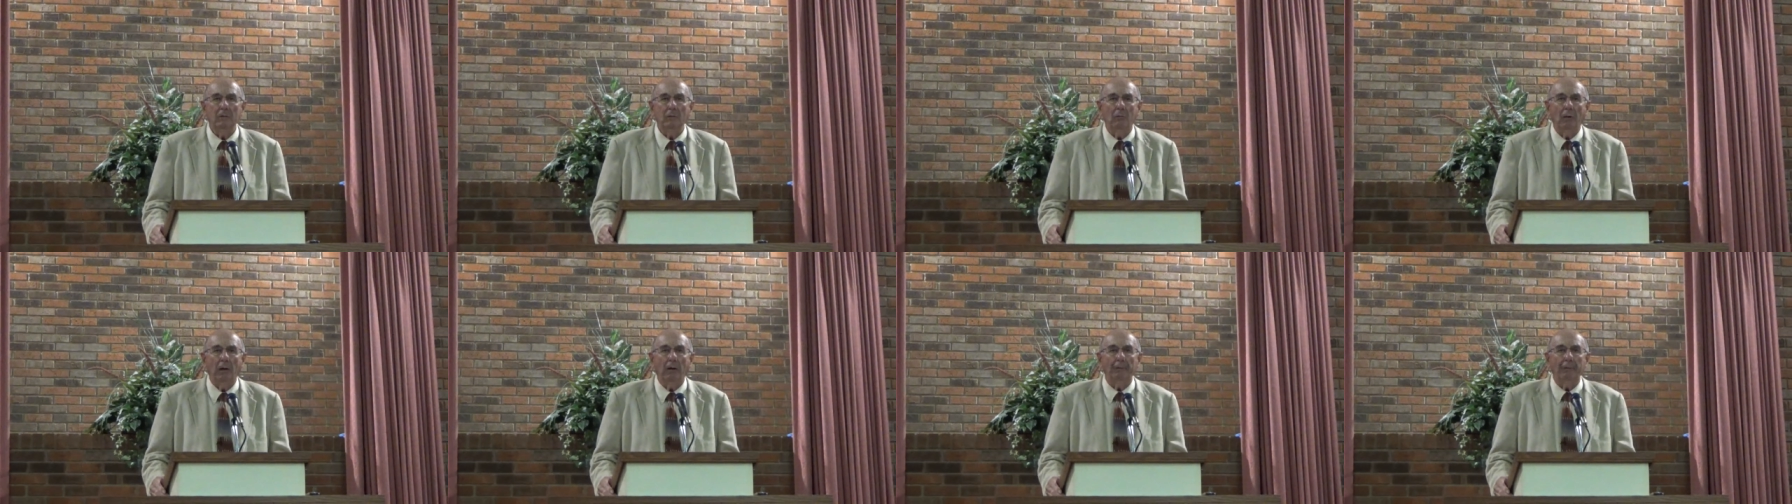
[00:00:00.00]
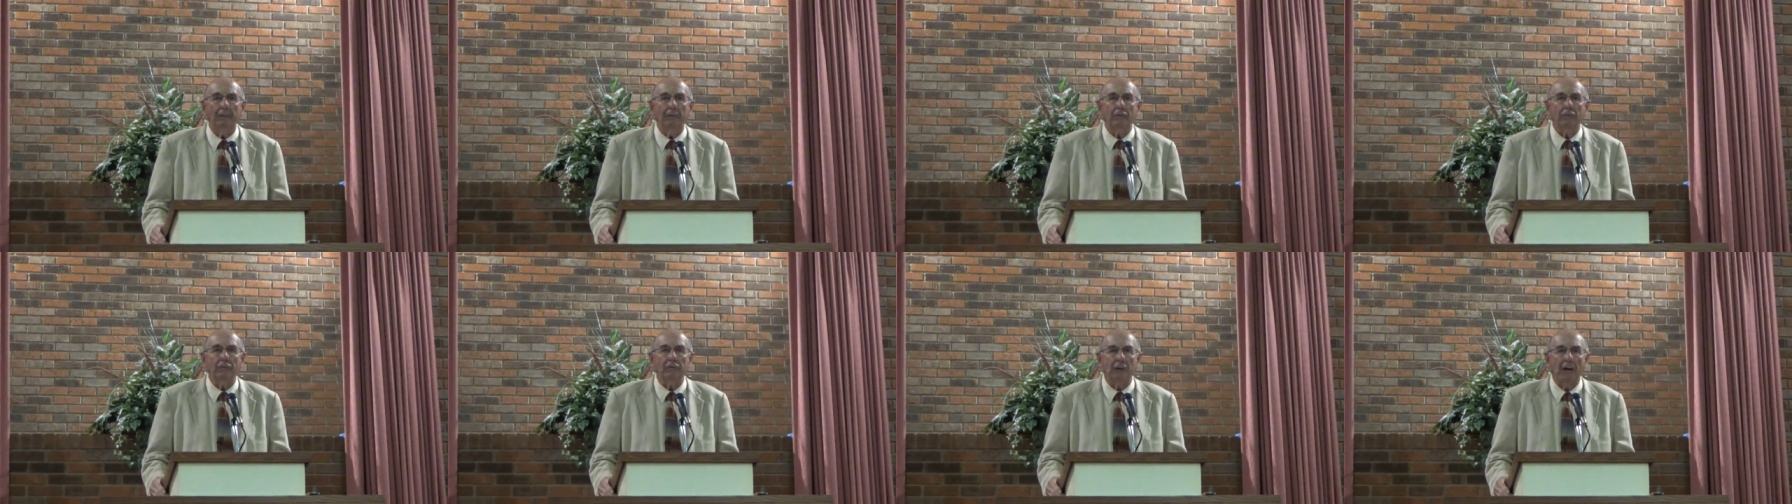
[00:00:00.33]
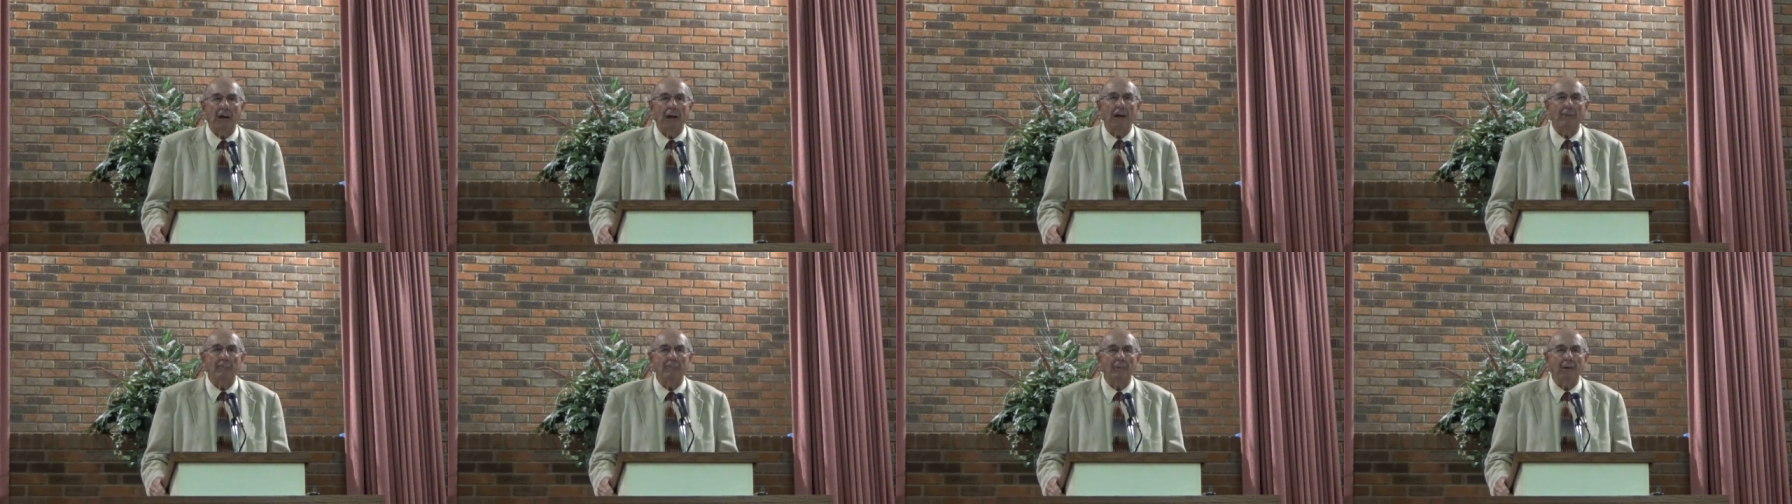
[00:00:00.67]
while there's
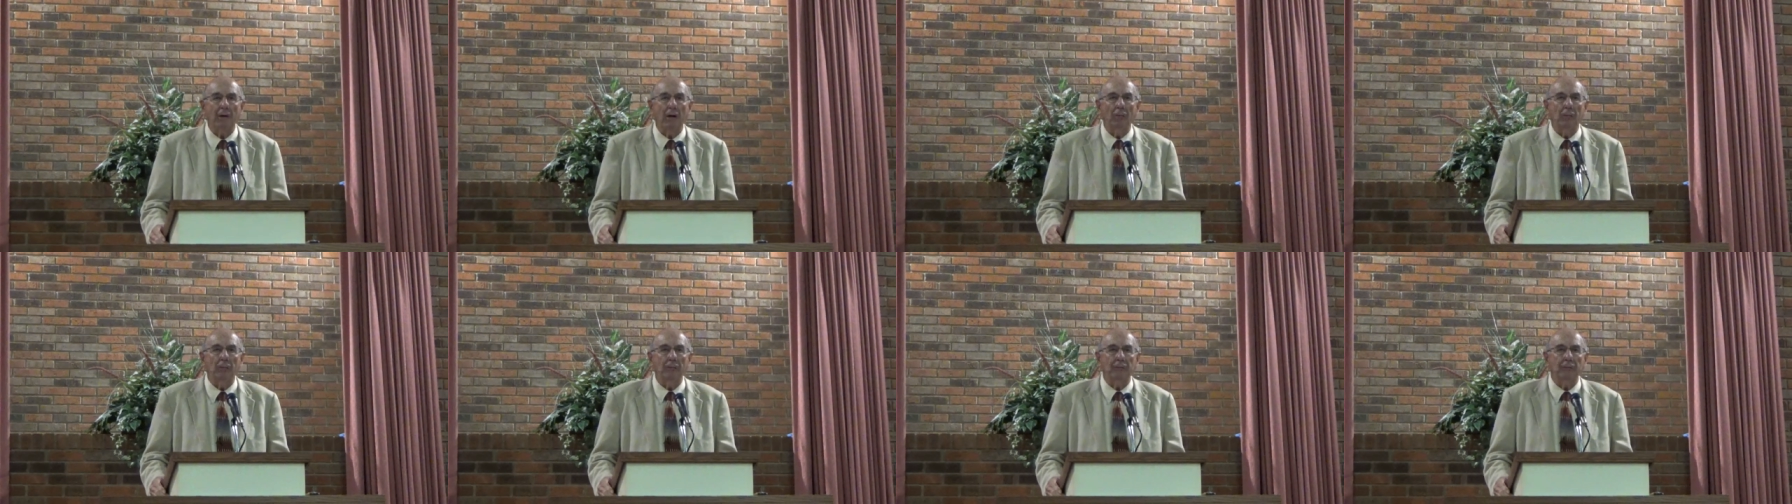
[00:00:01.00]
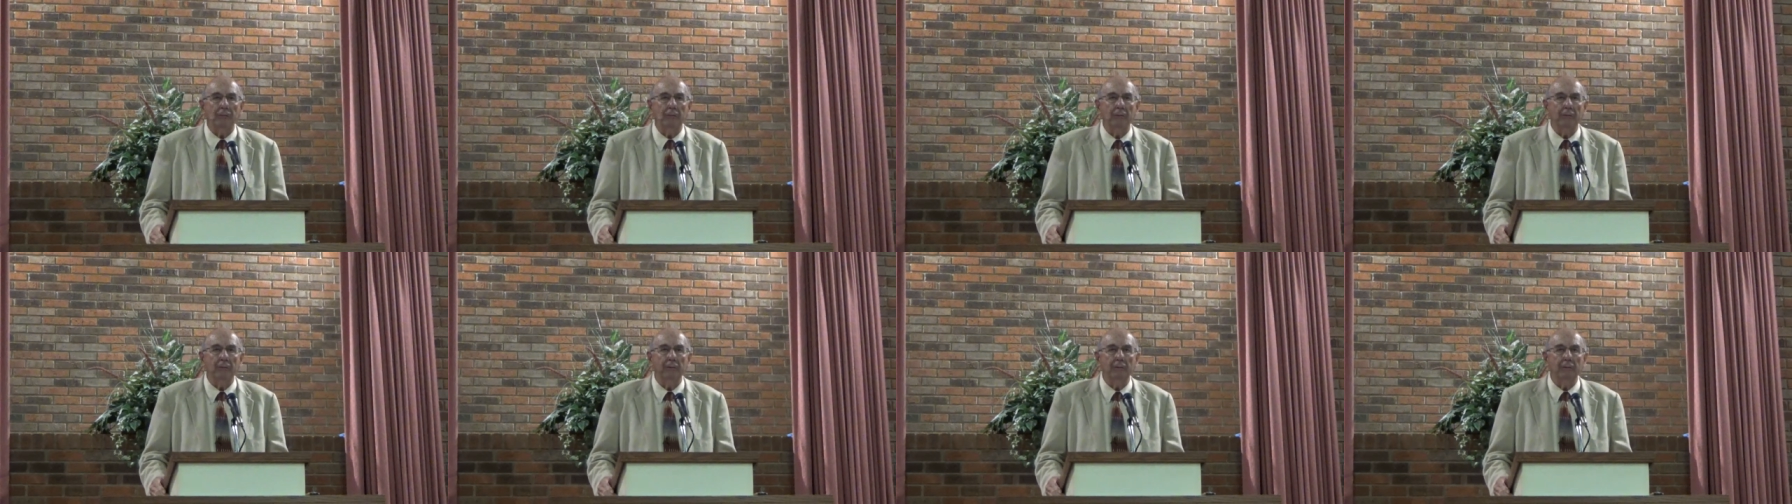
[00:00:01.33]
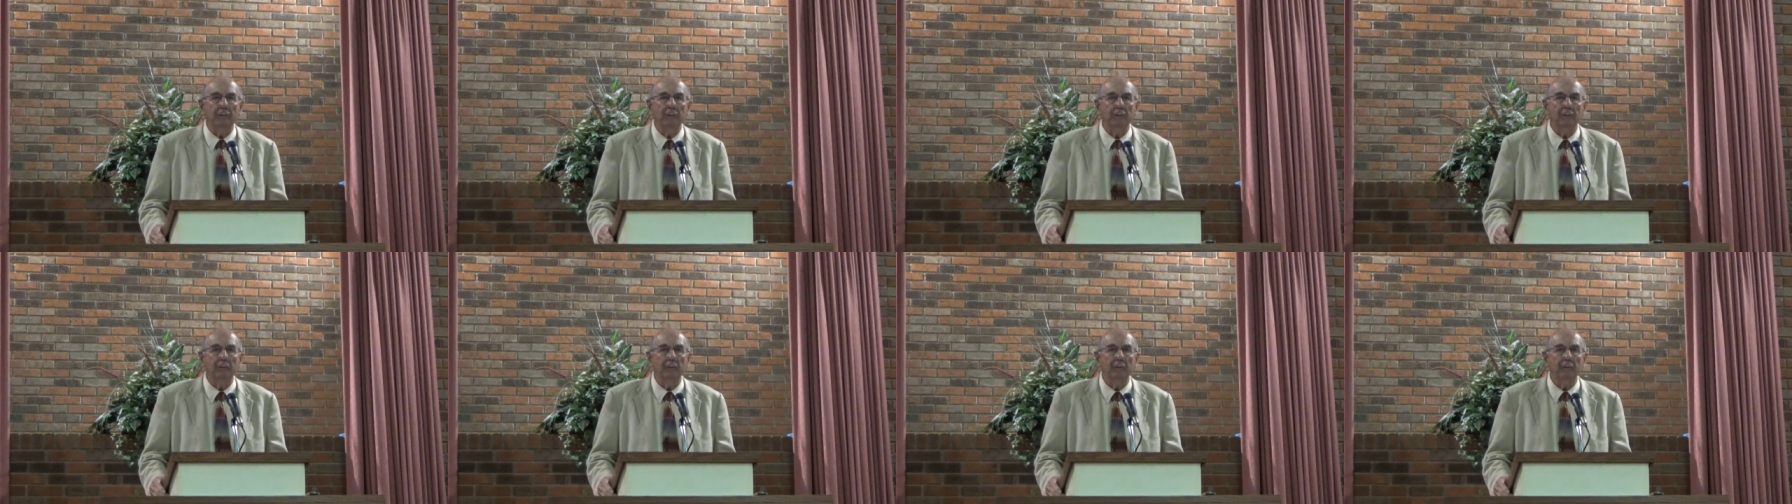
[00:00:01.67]
time and
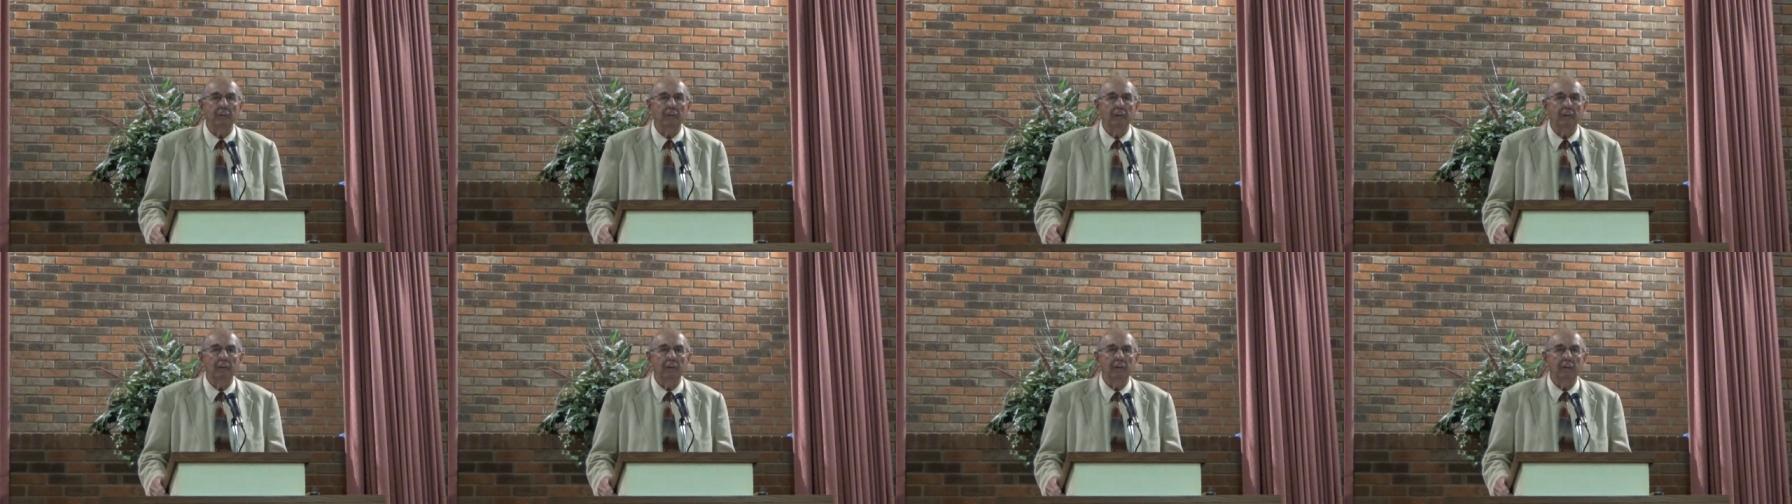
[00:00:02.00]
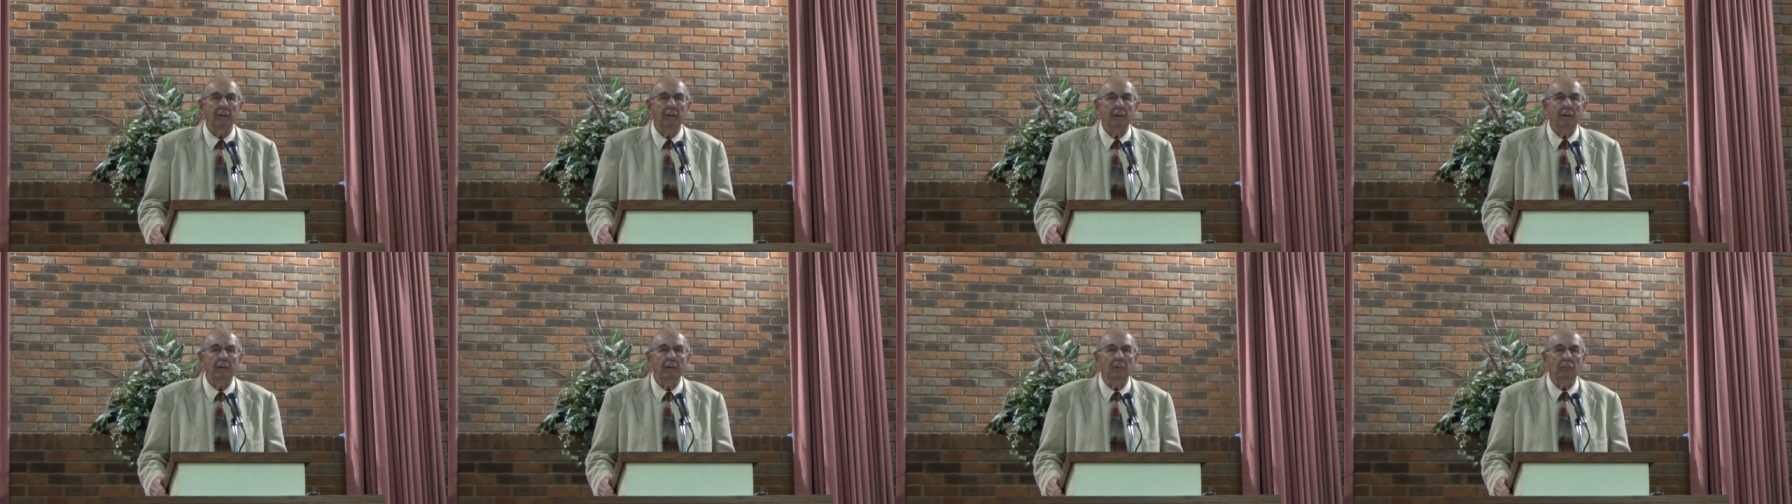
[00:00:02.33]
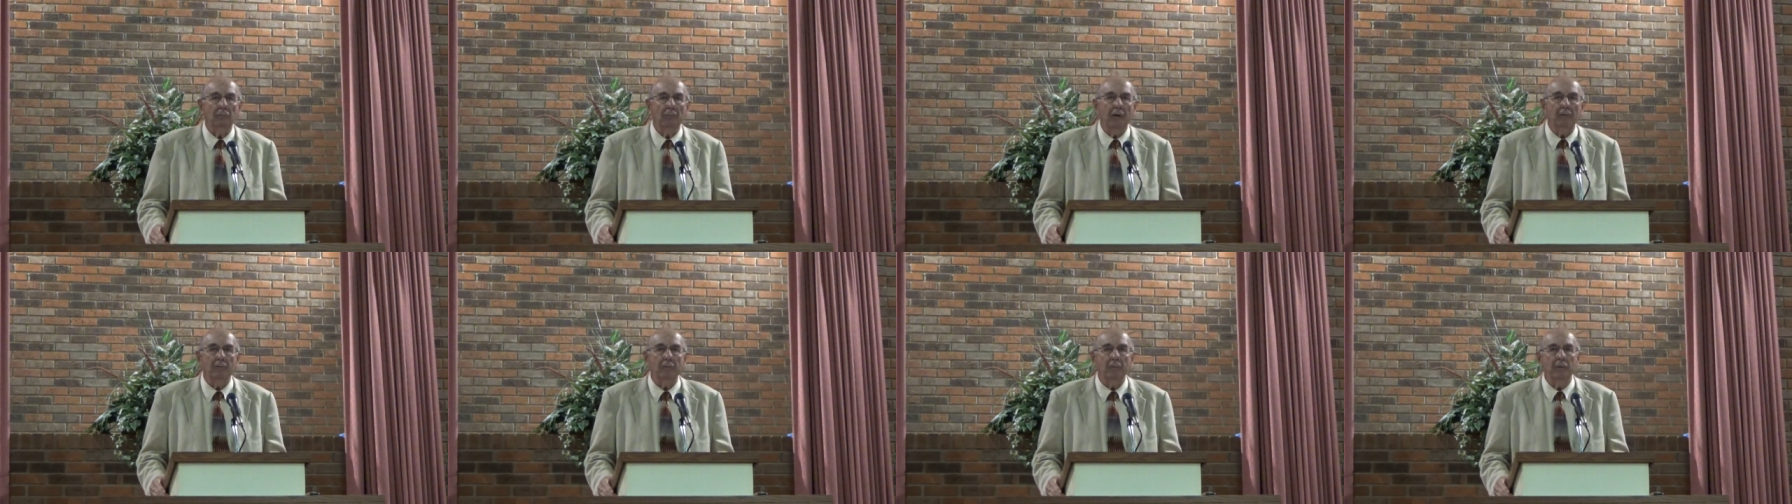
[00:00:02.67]
opportunity.
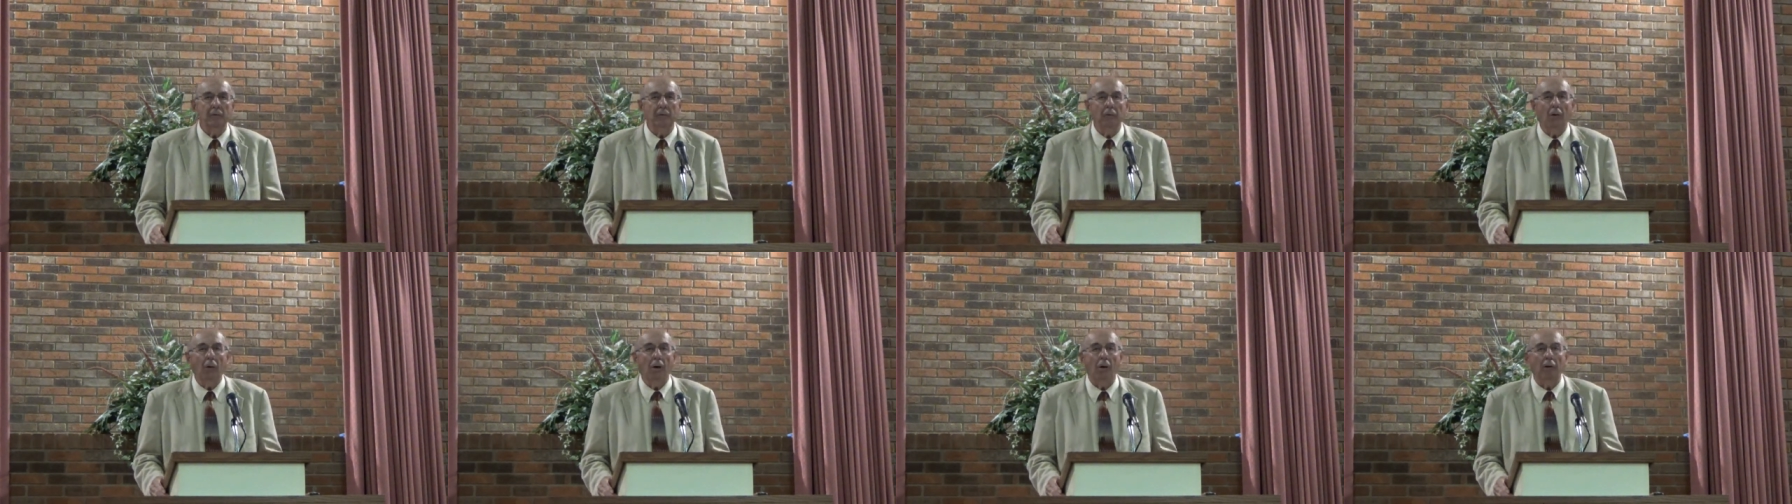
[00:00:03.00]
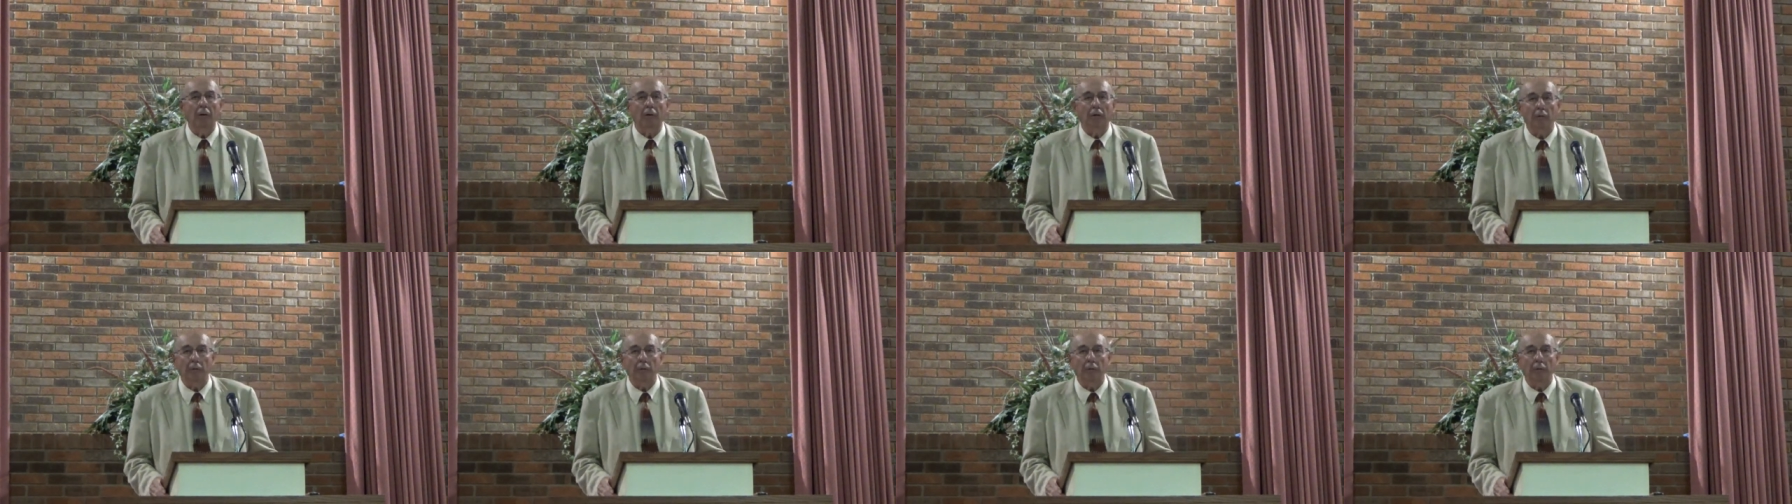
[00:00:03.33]
Maybe you are a